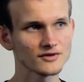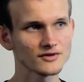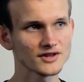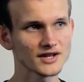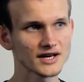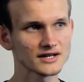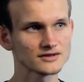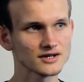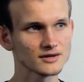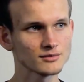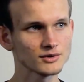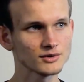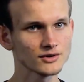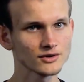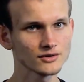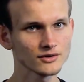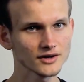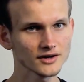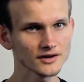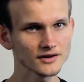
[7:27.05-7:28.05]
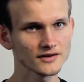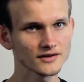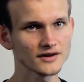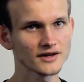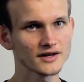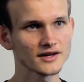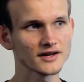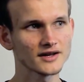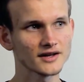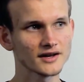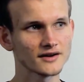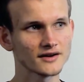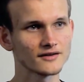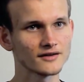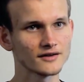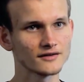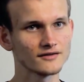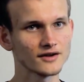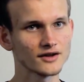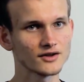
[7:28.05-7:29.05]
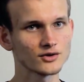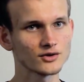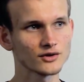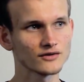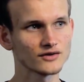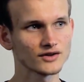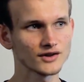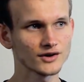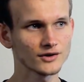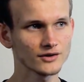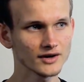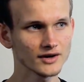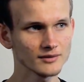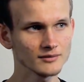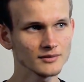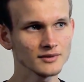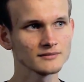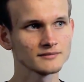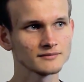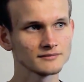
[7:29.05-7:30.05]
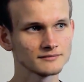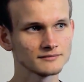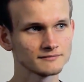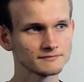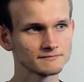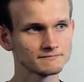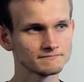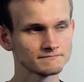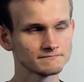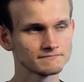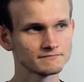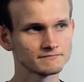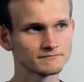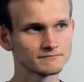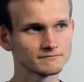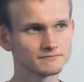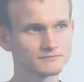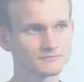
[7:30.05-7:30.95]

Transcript: There are, you know, it, it is not perfect. Like Bitcoin is not perfect for